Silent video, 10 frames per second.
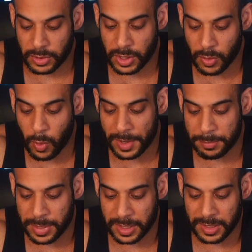
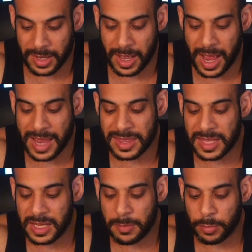quite big. I
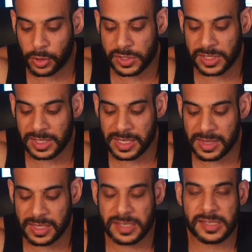think personally
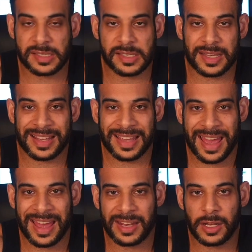this
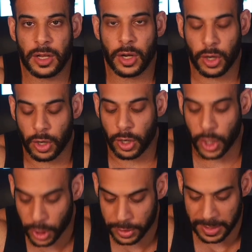can
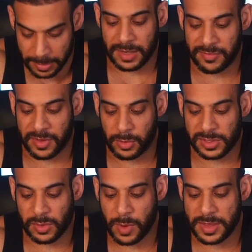hurt him. If there
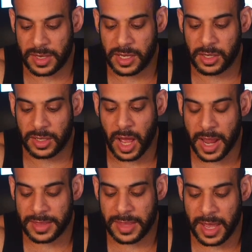was a way that he could
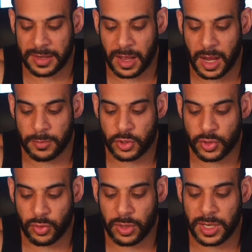hide that, I'm
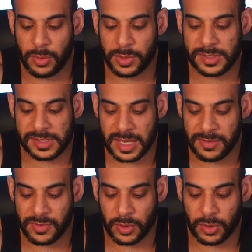sure he would
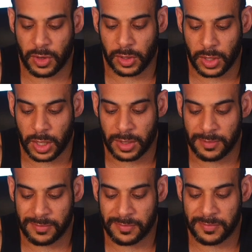save a lot
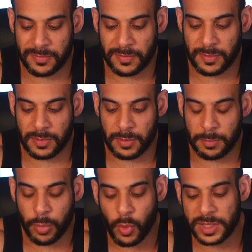of
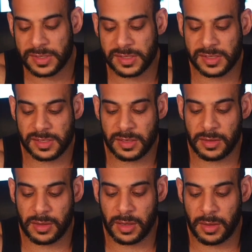points
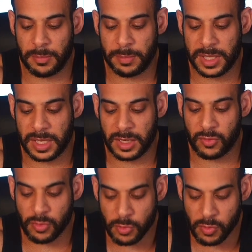
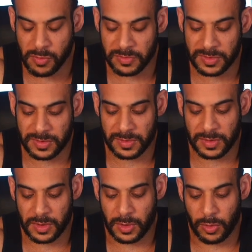being removed
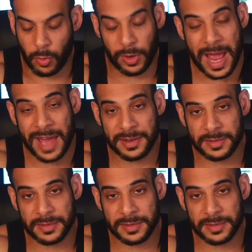or added,